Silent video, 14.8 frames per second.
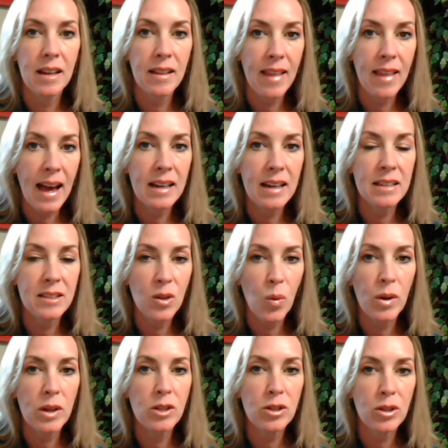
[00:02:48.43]
that is
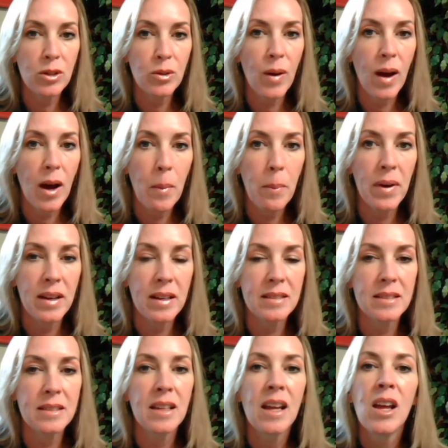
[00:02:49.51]
going to help
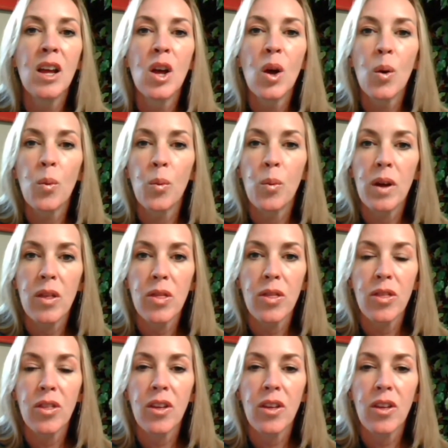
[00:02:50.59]
us with